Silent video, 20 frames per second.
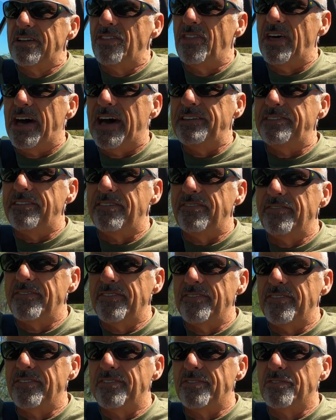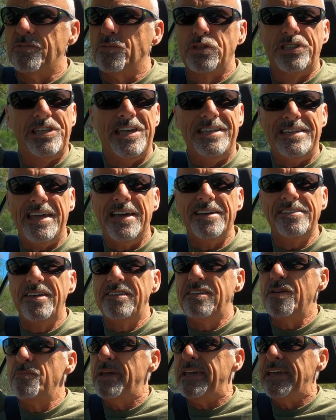that was suggested
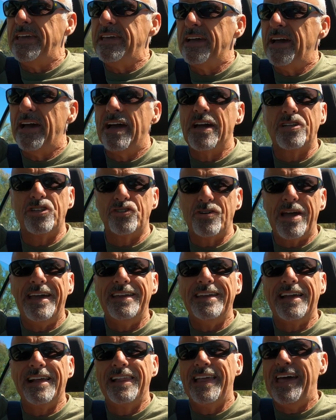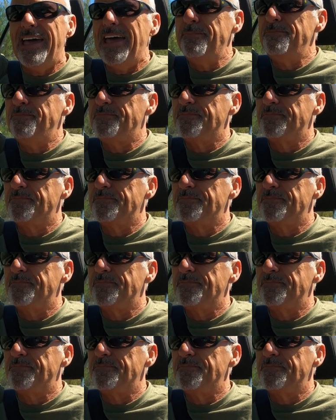to me I could try to climb,